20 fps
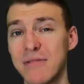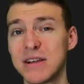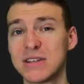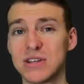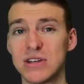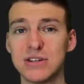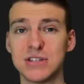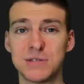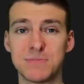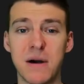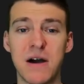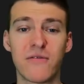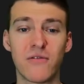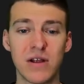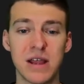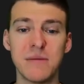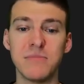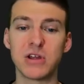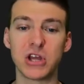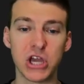That's a good spot for
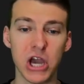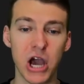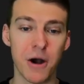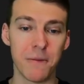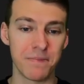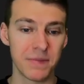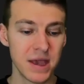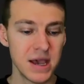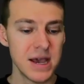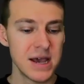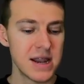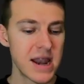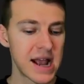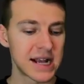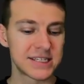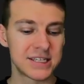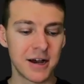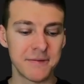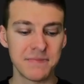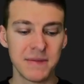him to go.
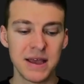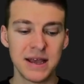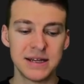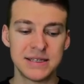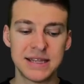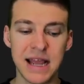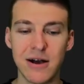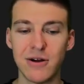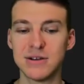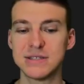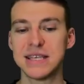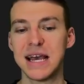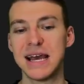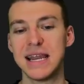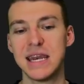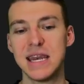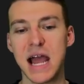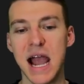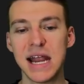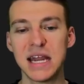Next up, Dallas
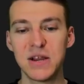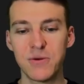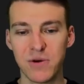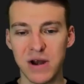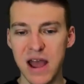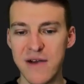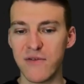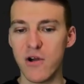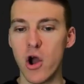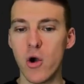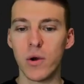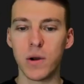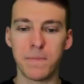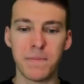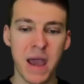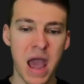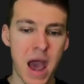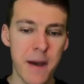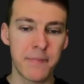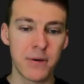at 90. We're going to have Owen
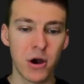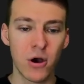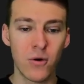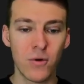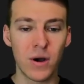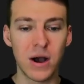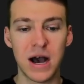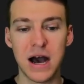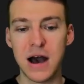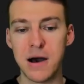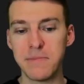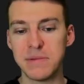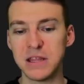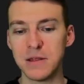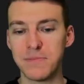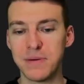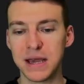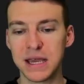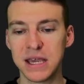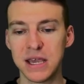Pappoe be the
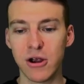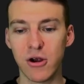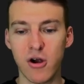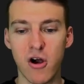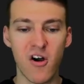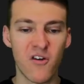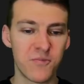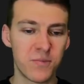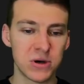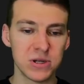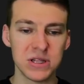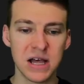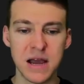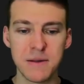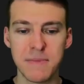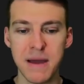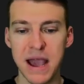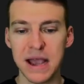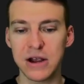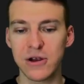pick here. Off-ball
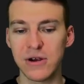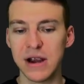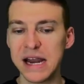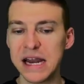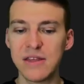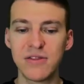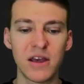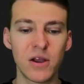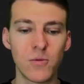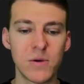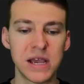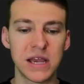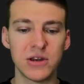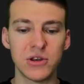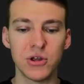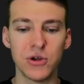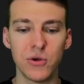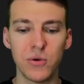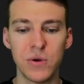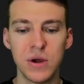linebacker. Anything we can
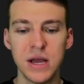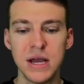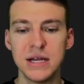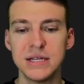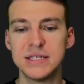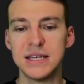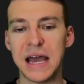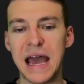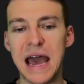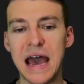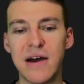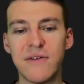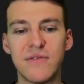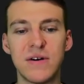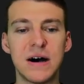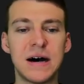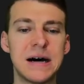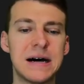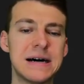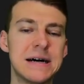do to have
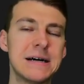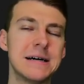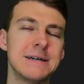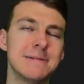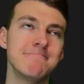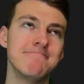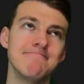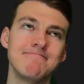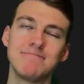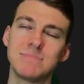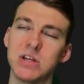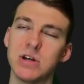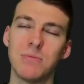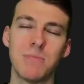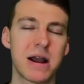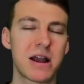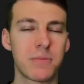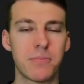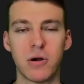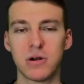
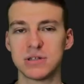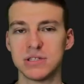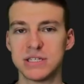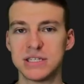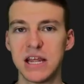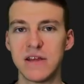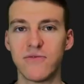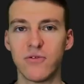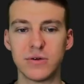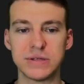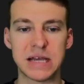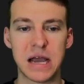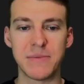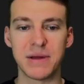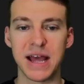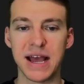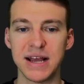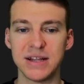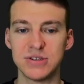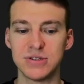Micah Parsons stay full-time at
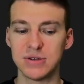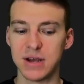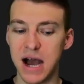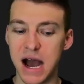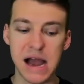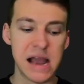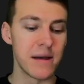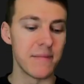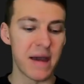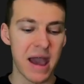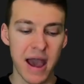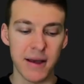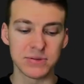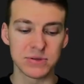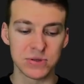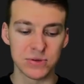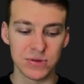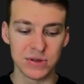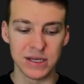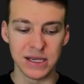edge, I am
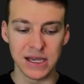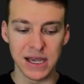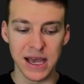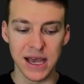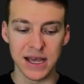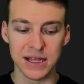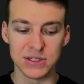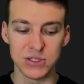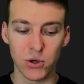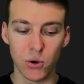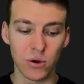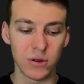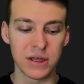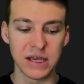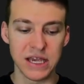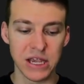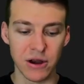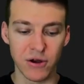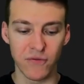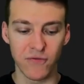absolutely and totally
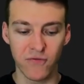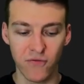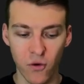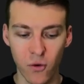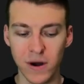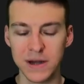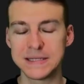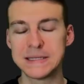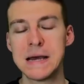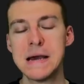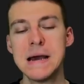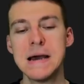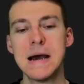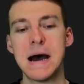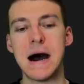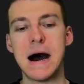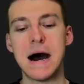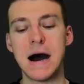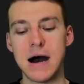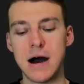here for it.
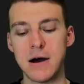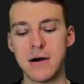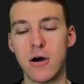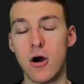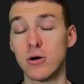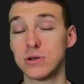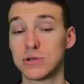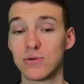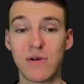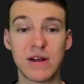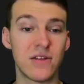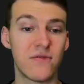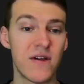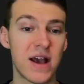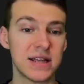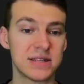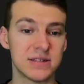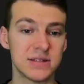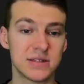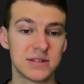Also ran the
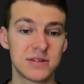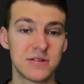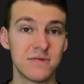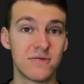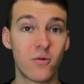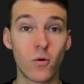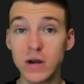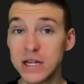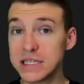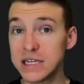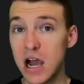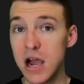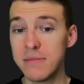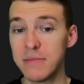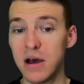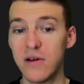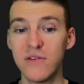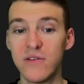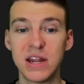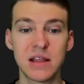fastest 40
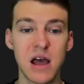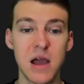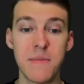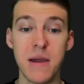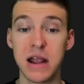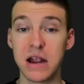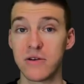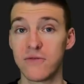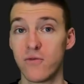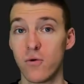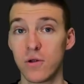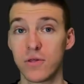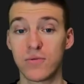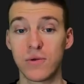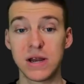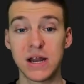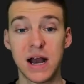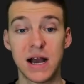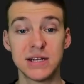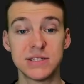time of any linebacker at
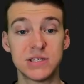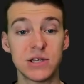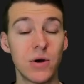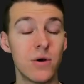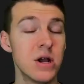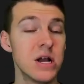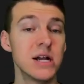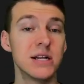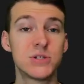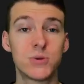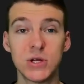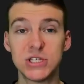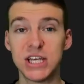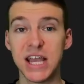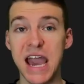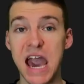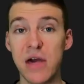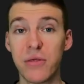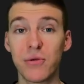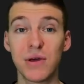4.39. So
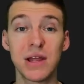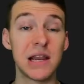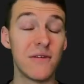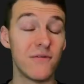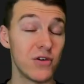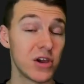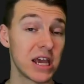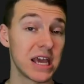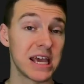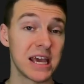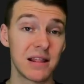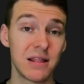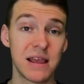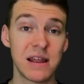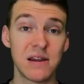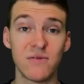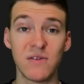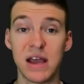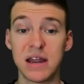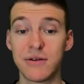twitchy athlete. If you can get
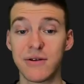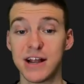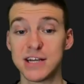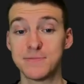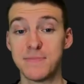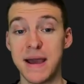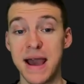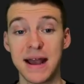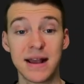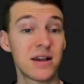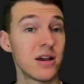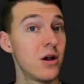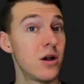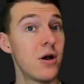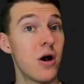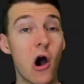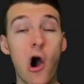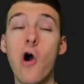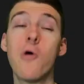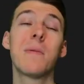Leighton Vander Esch back,
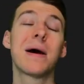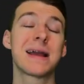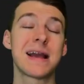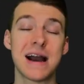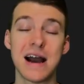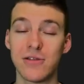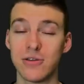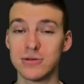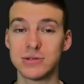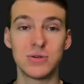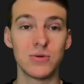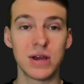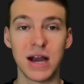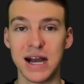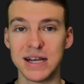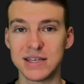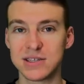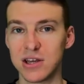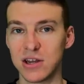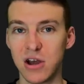oh my God, those two
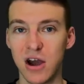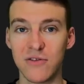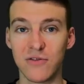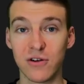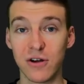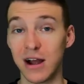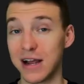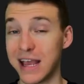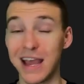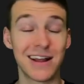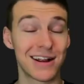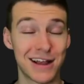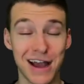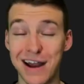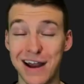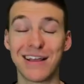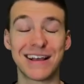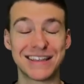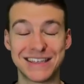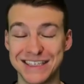guys could cover, again,
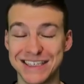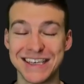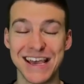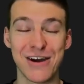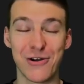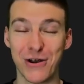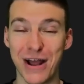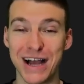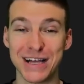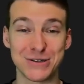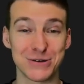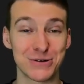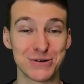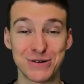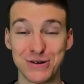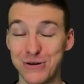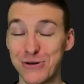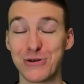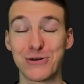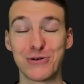kind of like the Seattle guys
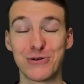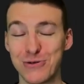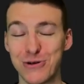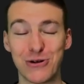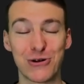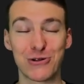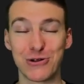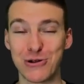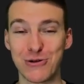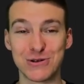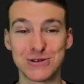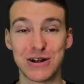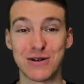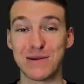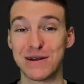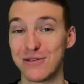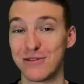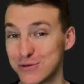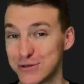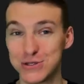earlier we were talking
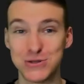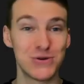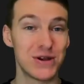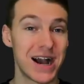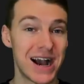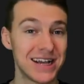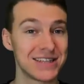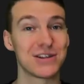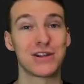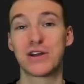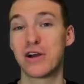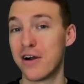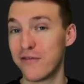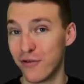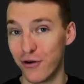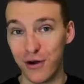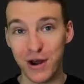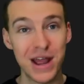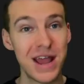about, those two guys can cover